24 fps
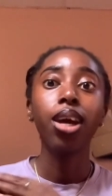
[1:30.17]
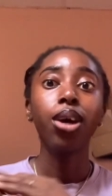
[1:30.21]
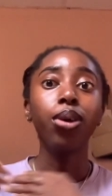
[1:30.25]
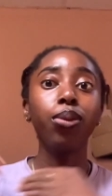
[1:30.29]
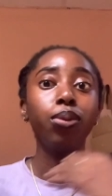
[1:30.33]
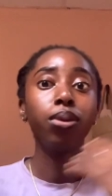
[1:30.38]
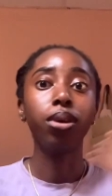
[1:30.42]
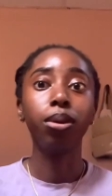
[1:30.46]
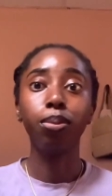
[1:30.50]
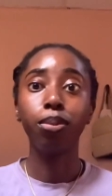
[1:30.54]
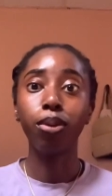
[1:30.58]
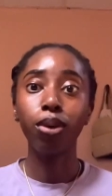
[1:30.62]

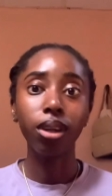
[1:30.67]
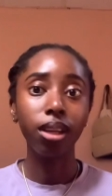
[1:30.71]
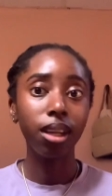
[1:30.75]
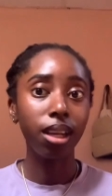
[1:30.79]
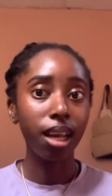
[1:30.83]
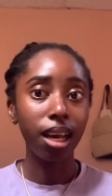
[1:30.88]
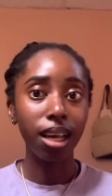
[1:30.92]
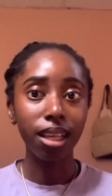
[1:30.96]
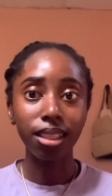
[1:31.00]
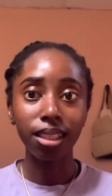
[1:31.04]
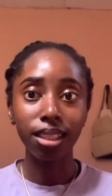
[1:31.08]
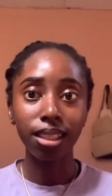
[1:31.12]
we bought
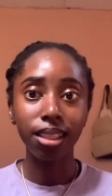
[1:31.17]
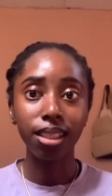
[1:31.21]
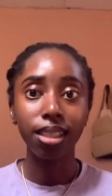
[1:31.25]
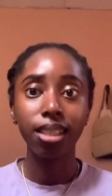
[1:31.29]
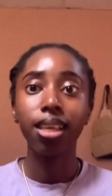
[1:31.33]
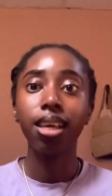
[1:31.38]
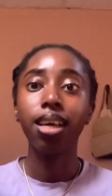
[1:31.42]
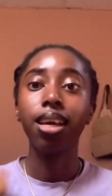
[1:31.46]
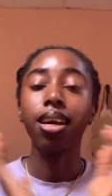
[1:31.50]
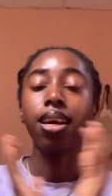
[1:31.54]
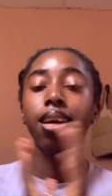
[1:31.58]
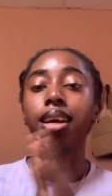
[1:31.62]
lands,
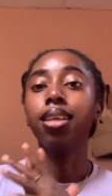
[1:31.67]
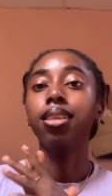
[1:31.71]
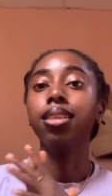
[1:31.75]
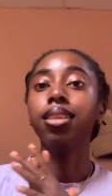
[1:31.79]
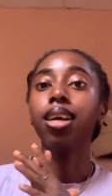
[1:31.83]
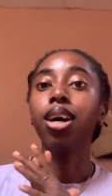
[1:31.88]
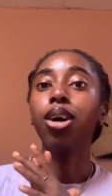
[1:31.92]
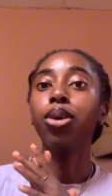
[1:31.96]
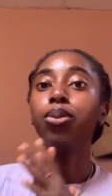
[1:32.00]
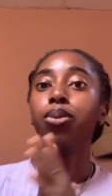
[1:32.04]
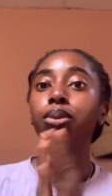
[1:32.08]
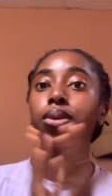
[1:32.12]
and
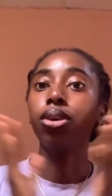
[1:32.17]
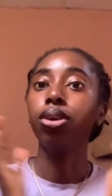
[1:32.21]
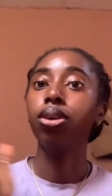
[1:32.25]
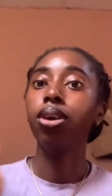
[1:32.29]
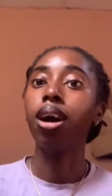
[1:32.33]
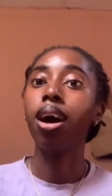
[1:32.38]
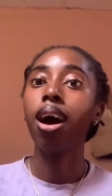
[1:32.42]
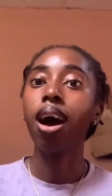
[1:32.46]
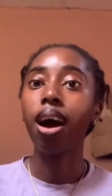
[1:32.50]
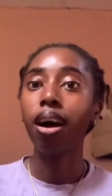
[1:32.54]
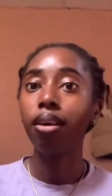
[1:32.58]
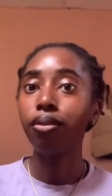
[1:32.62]
now we
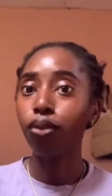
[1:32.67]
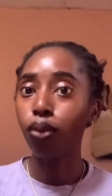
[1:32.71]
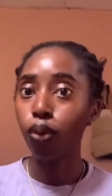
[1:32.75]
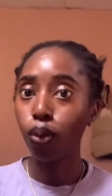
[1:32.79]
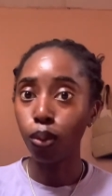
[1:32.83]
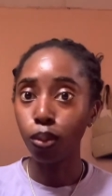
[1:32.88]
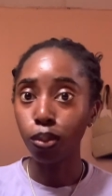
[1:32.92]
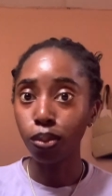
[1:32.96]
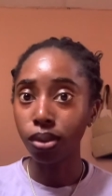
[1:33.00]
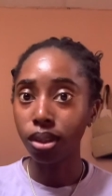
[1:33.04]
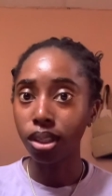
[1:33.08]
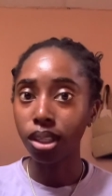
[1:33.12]
have
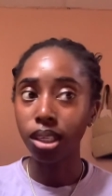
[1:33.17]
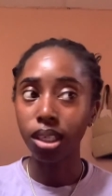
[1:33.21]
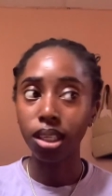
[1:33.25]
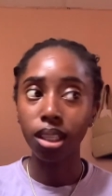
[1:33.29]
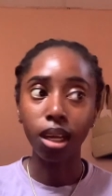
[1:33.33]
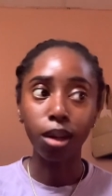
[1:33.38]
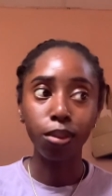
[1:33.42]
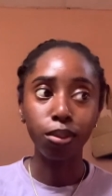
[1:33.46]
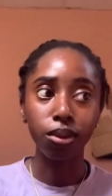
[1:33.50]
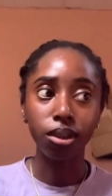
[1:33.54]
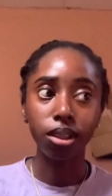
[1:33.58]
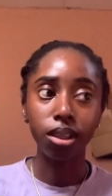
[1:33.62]
homes in
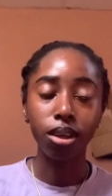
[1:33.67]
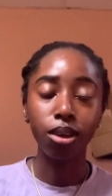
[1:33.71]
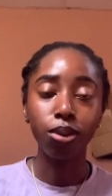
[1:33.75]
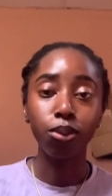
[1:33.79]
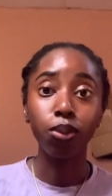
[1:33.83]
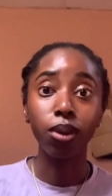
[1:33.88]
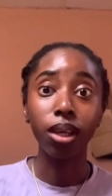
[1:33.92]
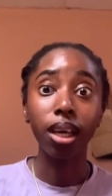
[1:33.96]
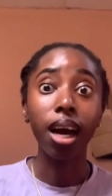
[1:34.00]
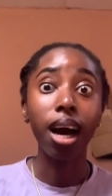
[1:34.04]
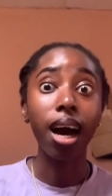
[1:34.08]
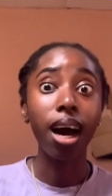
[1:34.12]
Abuja.
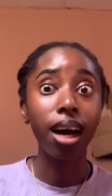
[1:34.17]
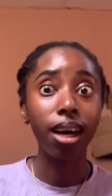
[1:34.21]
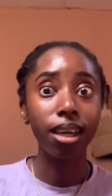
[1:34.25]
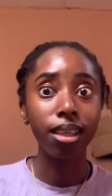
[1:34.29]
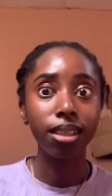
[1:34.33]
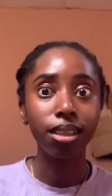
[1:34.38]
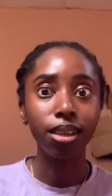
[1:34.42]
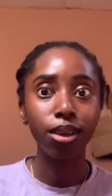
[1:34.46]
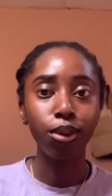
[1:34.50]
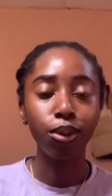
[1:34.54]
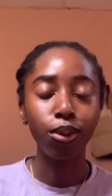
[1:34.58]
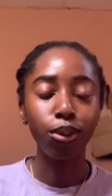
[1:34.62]
We had
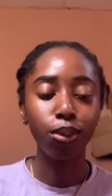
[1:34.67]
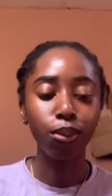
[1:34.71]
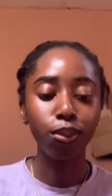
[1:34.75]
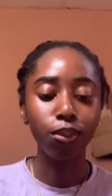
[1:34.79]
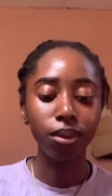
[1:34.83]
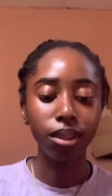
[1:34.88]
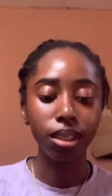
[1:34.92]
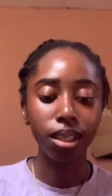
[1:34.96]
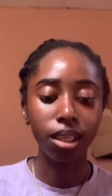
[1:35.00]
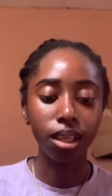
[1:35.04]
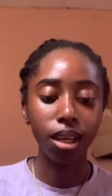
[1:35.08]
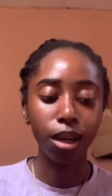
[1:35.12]
homes
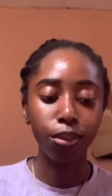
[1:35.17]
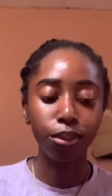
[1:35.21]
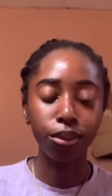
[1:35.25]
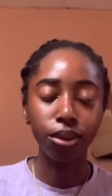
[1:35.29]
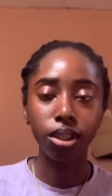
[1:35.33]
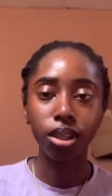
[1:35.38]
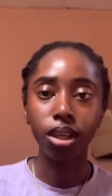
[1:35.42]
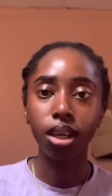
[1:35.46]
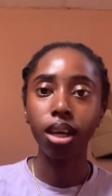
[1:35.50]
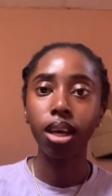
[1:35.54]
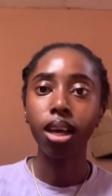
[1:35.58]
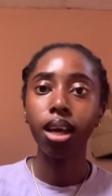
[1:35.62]
in
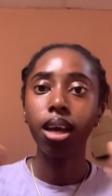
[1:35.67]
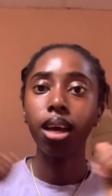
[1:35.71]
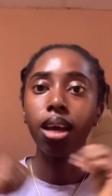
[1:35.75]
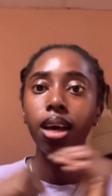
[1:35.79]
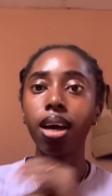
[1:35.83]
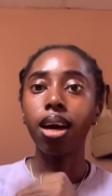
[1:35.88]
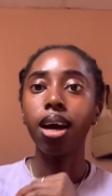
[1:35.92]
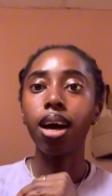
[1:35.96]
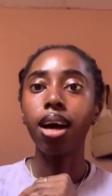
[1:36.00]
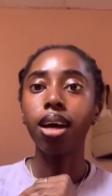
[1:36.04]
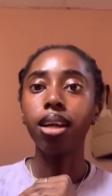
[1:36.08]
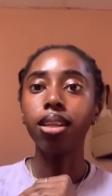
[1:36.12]
Abuja.
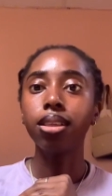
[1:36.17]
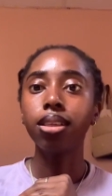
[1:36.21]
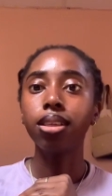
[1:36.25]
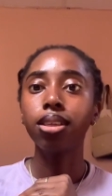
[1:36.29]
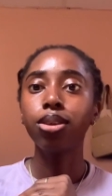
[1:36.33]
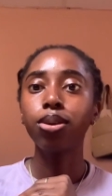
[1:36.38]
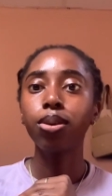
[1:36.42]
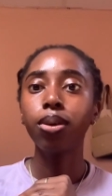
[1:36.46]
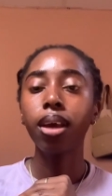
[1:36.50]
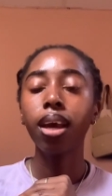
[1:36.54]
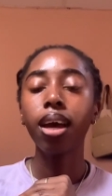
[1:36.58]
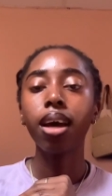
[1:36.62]
And so
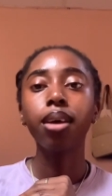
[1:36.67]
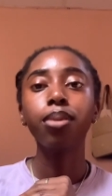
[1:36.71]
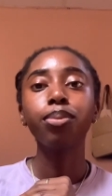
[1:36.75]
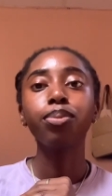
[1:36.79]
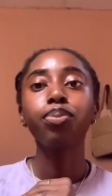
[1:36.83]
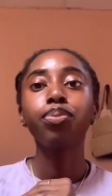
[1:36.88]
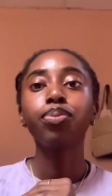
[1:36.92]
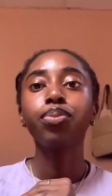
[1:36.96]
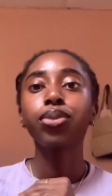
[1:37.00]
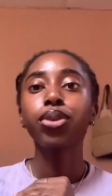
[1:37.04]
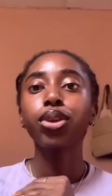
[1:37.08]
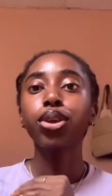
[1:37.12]
yeah,
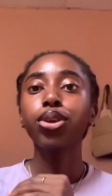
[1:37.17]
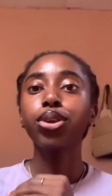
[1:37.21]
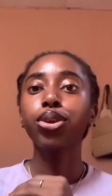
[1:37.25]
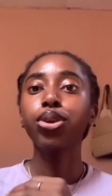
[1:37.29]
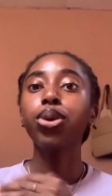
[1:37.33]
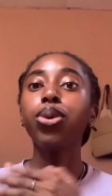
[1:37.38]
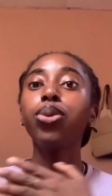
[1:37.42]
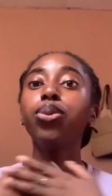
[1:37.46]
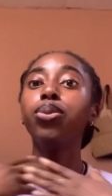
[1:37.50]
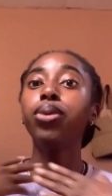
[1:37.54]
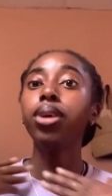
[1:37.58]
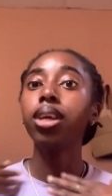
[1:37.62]
so
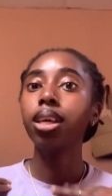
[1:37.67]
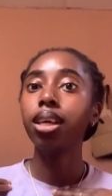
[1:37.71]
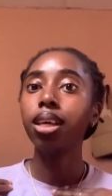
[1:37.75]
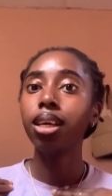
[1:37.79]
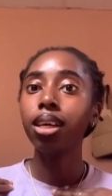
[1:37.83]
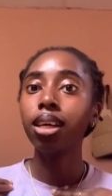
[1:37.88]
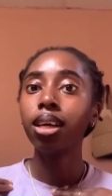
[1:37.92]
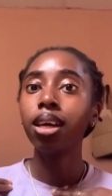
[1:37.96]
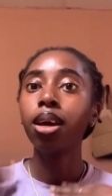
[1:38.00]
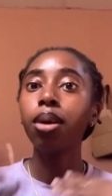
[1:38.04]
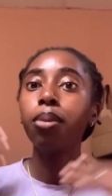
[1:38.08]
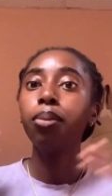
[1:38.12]

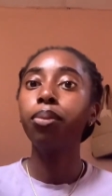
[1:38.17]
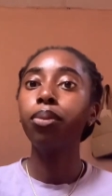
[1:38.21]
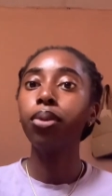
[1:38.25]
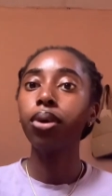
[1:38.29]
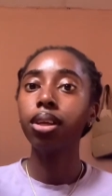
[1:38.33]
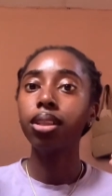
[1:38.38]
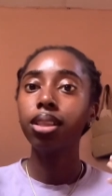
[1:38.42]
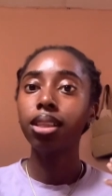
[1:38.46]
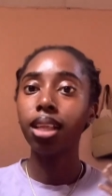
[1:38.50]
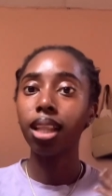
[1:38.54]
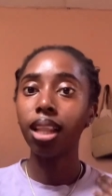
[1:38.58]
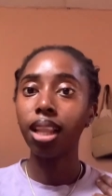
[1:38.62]
we
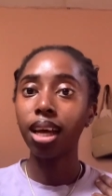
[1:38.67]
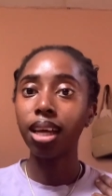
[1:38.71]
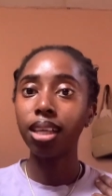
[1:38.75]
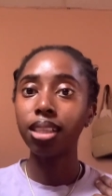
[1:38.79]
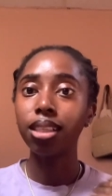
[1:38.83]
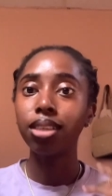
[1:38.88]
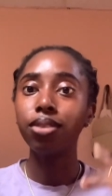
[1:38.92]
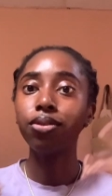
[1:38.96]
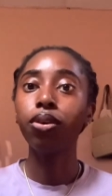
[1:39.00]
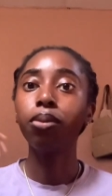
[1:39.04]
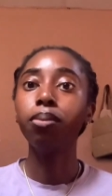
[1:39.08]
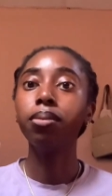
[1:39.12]
bought the lands
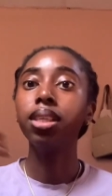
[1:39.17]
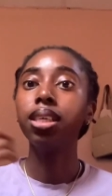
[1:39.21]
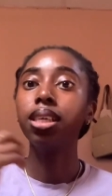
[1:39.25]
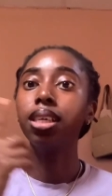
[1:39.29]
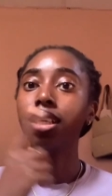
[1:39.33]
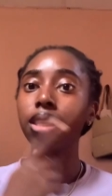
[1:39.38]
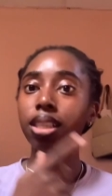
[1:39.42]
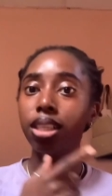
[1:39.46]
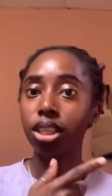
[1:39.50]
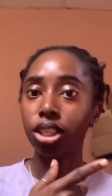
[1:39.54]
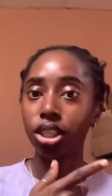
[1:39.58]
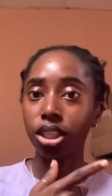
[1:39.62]
from the
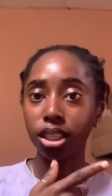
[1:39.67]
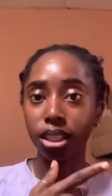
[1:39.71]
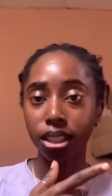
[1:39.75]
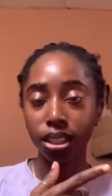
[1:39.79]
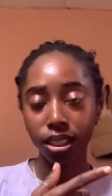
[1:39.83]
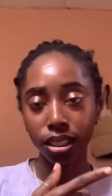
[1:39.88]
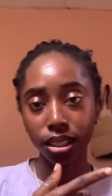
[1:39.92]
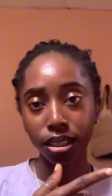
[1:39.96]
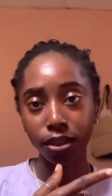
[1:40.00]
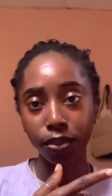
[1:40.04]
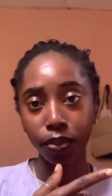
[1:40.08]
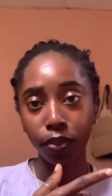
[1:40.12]

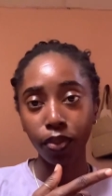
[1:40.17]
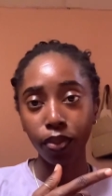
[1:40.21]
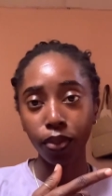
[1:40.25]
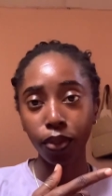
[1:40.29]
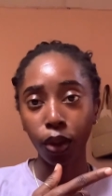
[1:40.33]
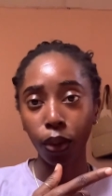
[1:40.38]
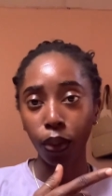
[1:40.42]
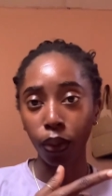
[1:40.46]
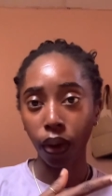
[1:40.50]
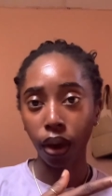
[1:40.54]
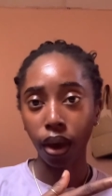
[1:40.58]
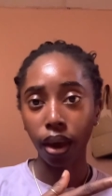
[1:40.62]
indigents,
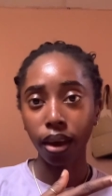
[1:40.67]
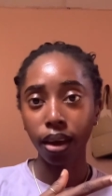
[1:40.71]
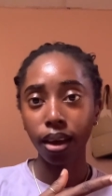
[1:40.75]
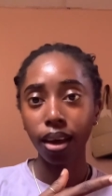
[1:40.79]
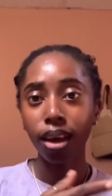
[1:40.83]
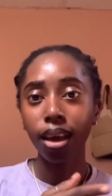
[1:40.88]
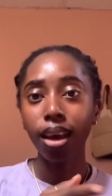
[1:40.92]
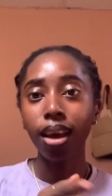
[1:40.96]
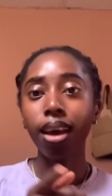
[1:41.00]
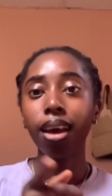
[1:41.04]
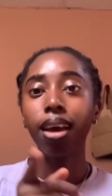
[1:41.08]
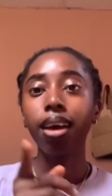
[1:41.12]
okay?
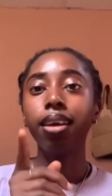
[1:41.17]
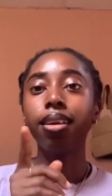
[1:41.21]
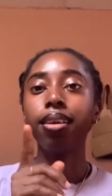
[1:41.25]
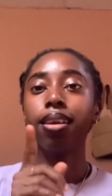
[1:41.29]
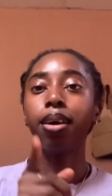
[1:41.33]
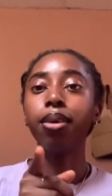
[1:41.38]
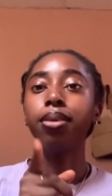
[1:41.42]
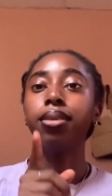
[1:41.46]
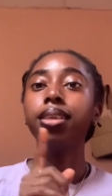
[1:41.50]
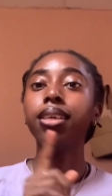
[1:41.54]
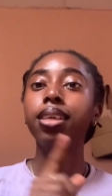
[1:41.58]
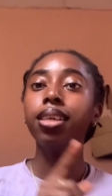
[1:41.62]
Now
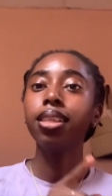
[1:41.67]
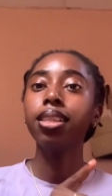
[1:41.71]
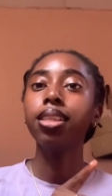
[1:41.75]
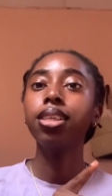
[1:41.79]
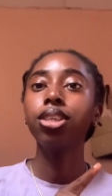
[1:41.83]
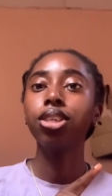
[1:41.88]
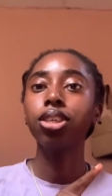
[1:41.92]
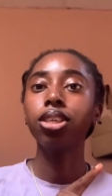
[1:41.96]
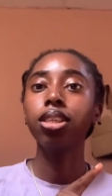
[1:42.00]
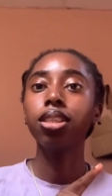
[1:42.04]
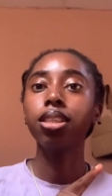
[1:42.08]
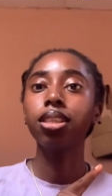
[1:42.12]
the
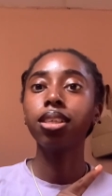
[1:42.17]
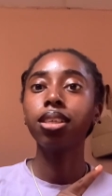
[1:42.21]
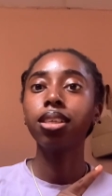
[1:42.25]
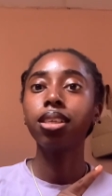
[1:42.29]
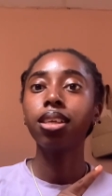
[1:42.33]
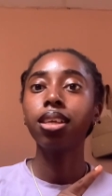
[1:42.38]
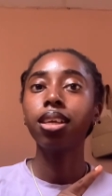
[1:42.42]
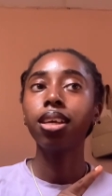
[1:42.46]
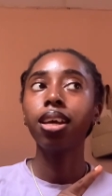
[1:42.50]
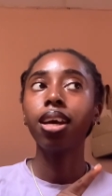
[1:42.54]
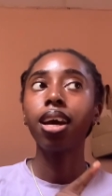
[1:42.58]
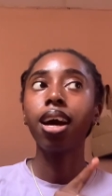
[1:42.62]
indigents
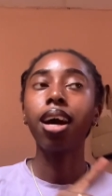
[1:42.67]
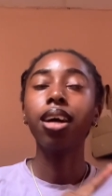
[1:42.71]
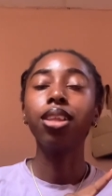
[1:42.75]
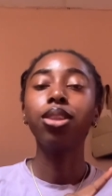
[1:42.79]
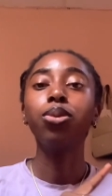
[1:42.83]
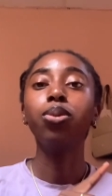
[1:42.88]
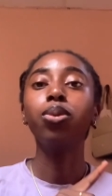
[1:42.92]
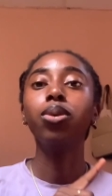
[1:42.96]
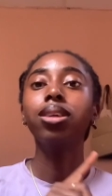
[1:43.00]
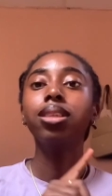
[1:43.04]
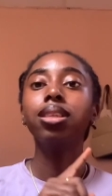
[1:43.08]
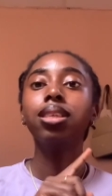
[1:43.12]
are the
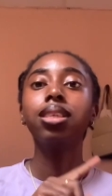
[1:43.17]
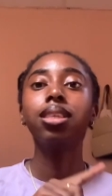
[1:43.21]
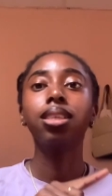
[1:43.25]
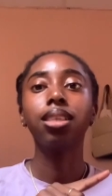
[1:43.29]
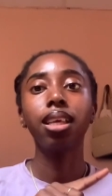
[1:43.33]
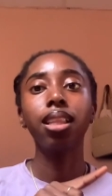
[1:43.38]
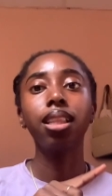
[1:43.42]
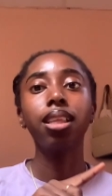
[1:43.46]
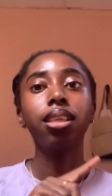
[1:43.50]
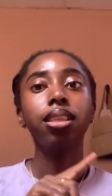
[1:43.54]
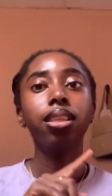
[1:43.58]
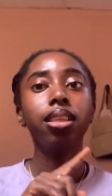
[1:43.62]
ones
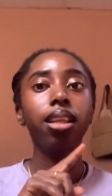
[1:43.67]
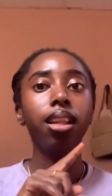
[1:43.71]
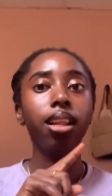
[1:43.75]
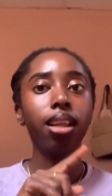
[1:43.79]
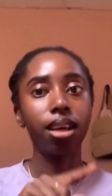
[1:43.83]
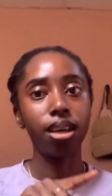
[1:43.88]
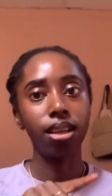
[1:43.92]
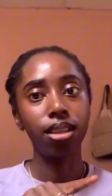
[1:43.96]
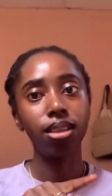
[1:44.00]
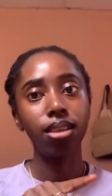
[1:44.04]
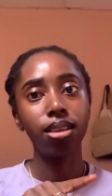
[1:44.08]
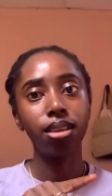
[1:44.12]
selling the
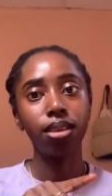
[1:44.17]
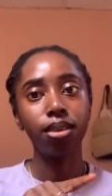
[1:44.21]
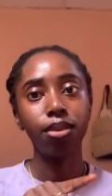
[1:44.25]
land.